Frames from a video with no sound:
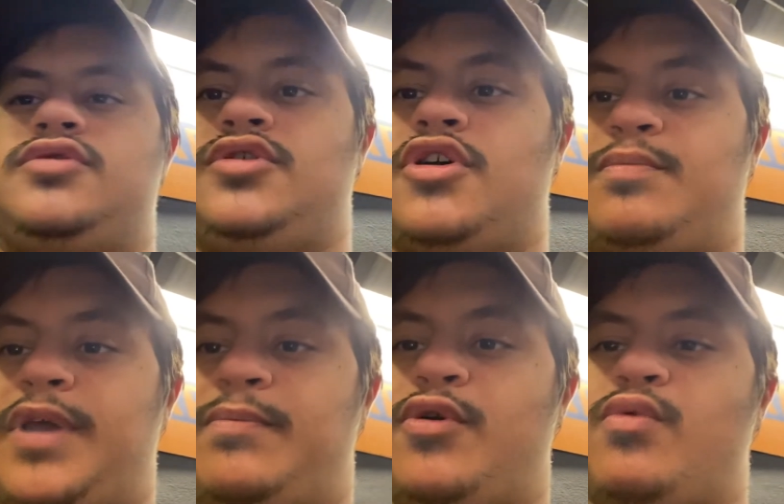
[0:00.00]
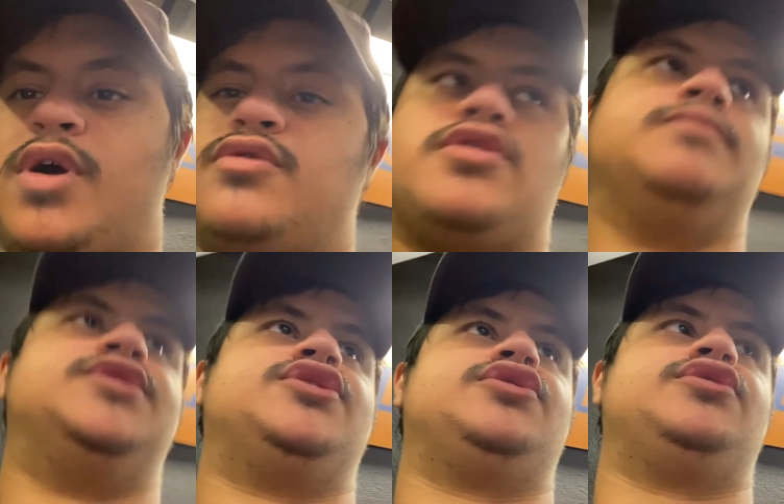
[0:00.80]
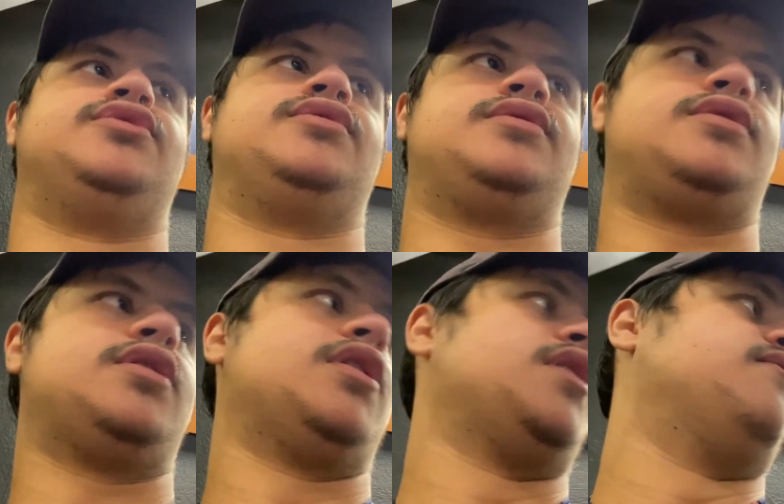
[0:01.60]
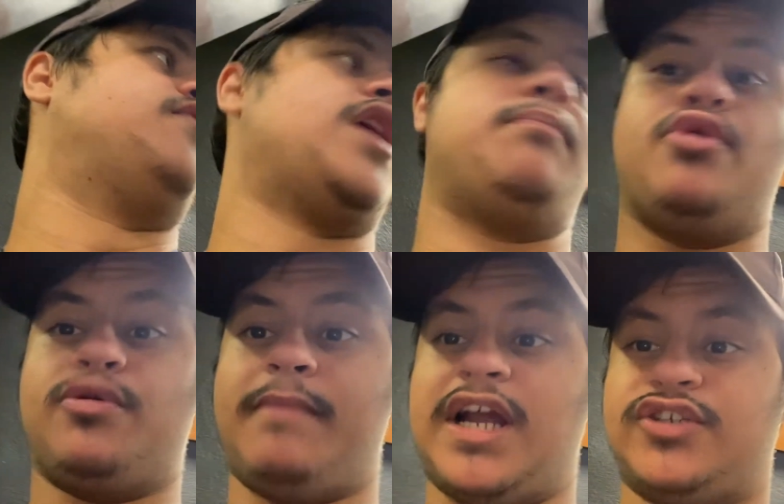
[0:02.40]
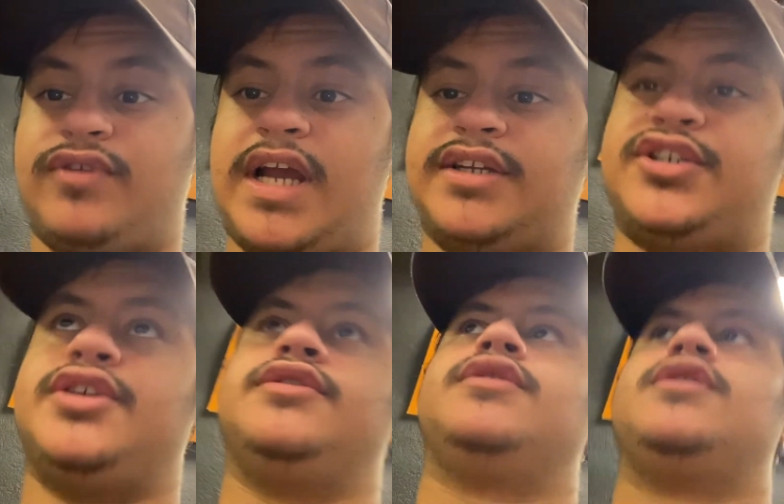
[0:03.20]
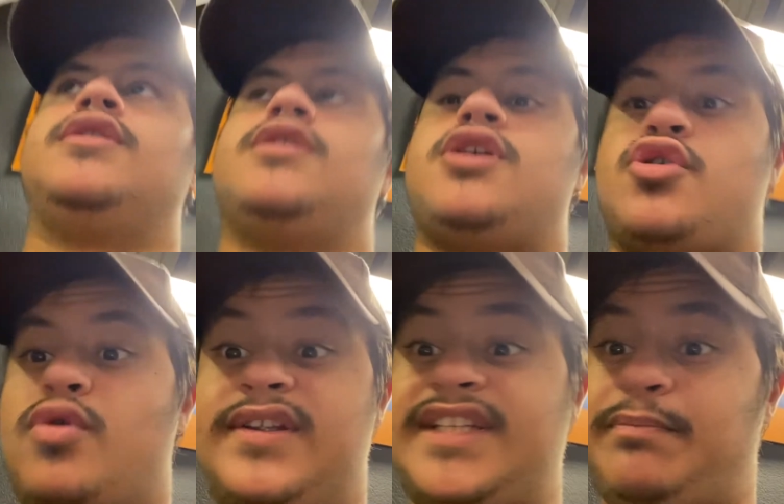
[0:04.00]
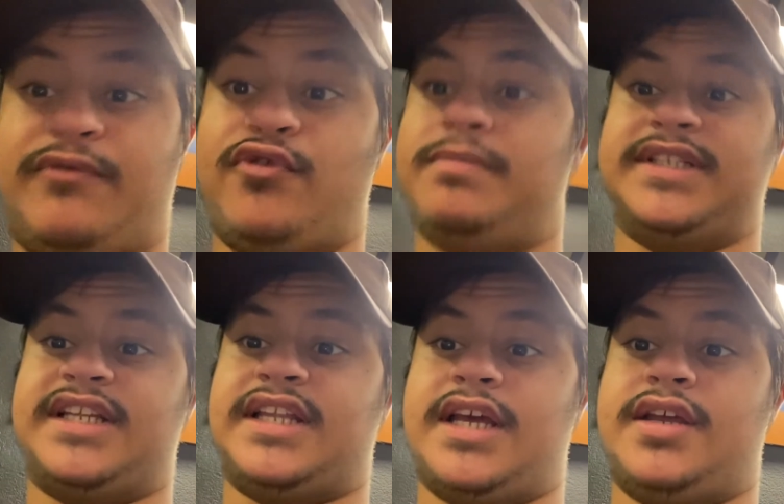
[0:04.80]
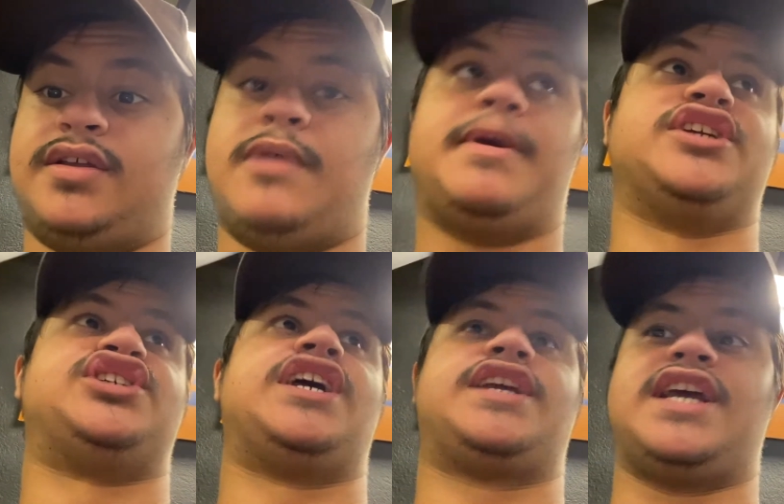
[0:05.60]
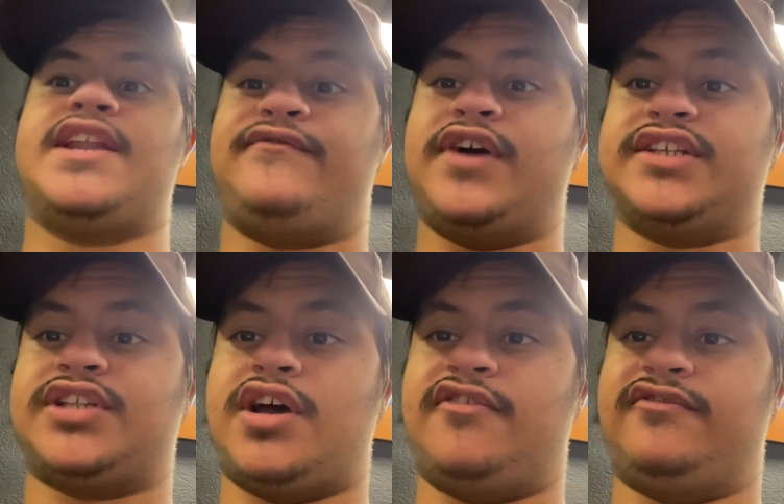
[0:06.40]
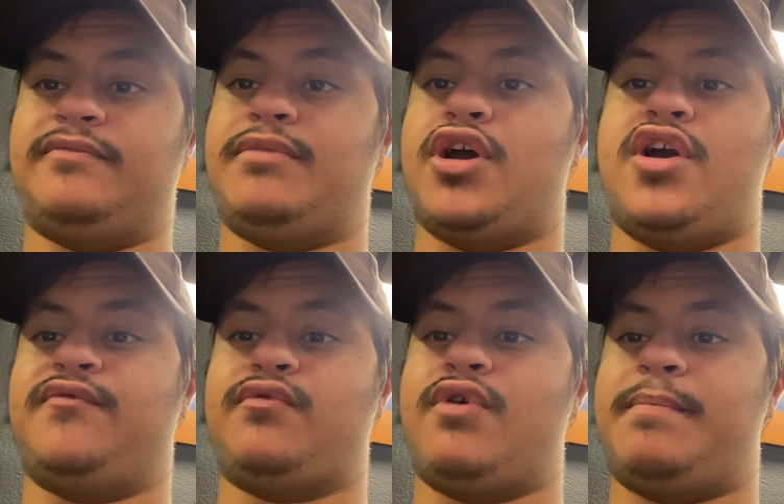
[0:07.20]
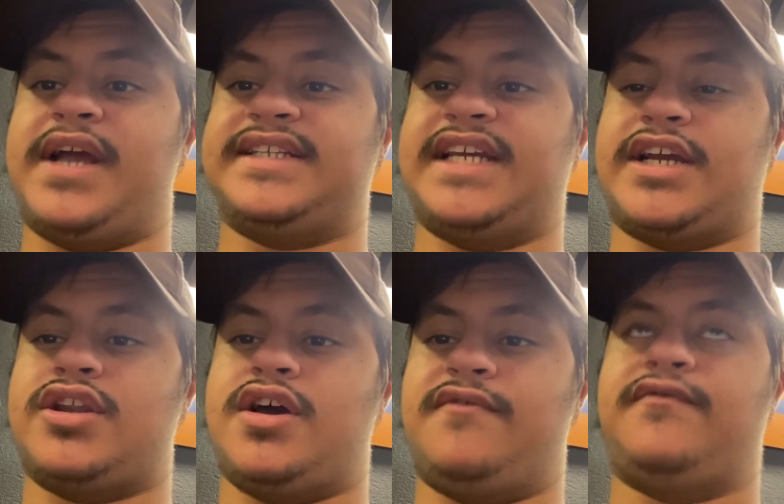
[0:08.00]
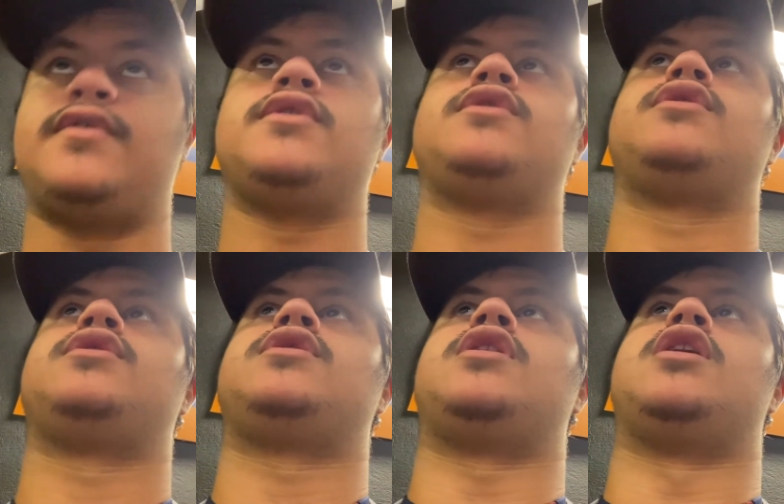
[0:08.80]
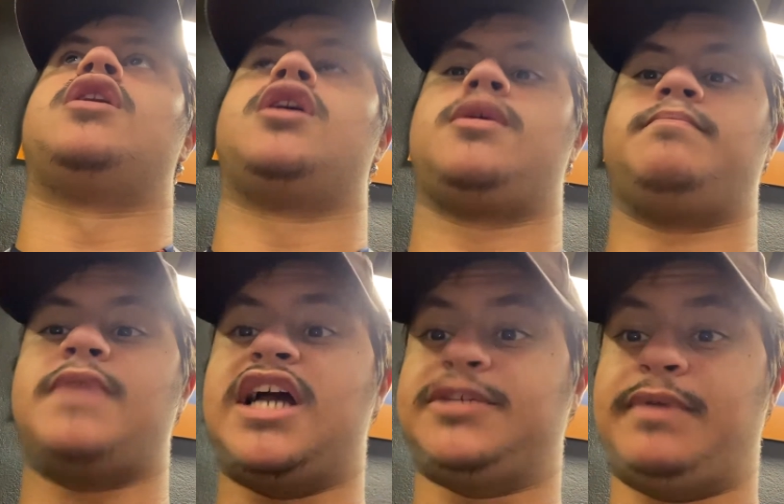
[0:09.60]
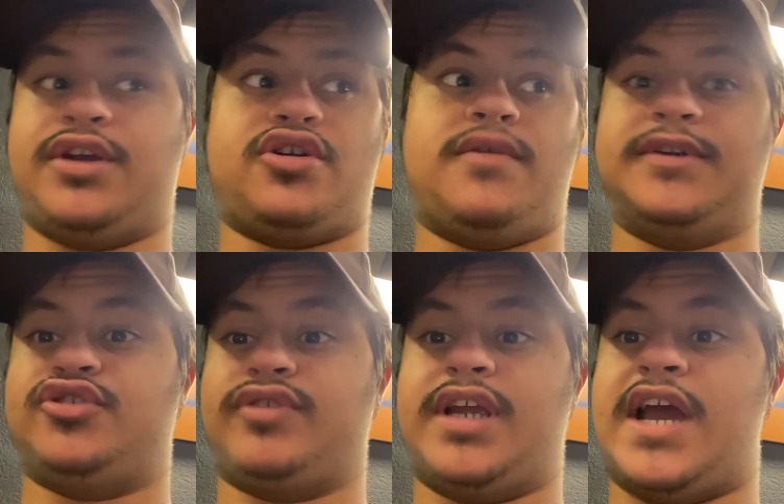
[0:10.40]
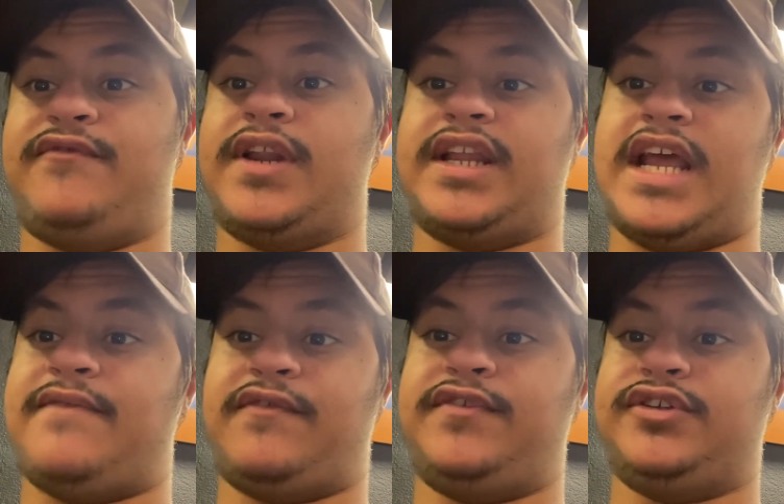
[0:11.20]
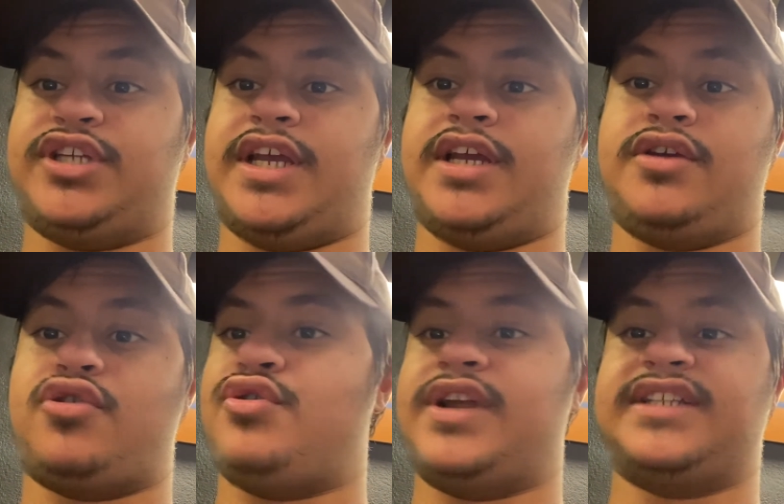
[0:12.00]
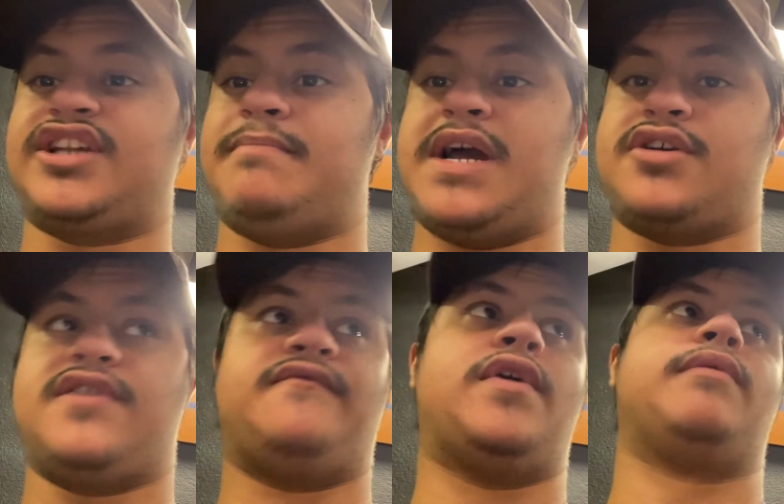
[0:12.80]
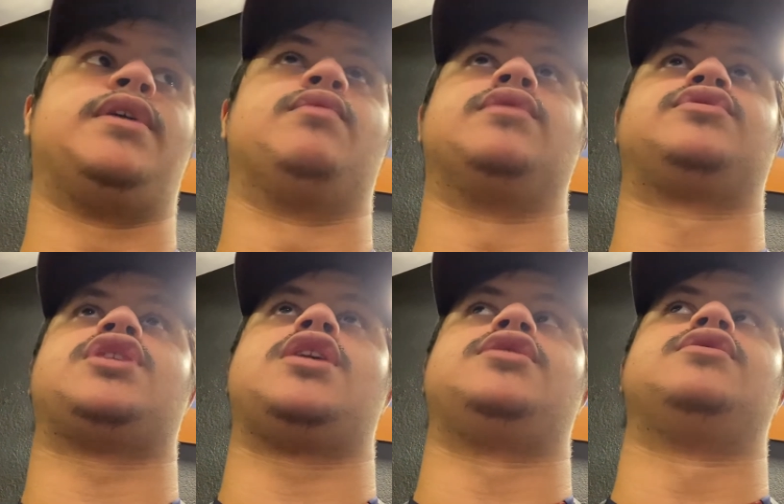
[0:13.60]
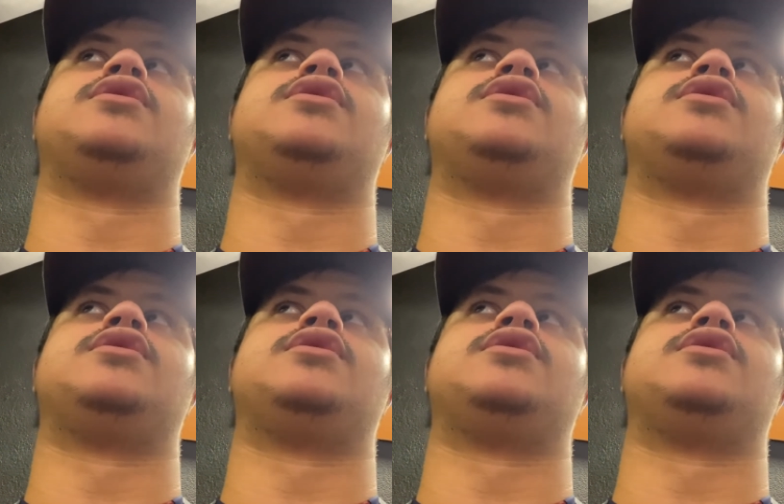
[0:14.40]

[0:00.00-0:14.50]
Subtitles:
Yo people, welcome to the Viborg match reaction. Quality performance today, a bit shaky in the first half, but overall a better second half. Ashby and Coventry, I feel like they have a future here. Cornet and Skamaka, very well done.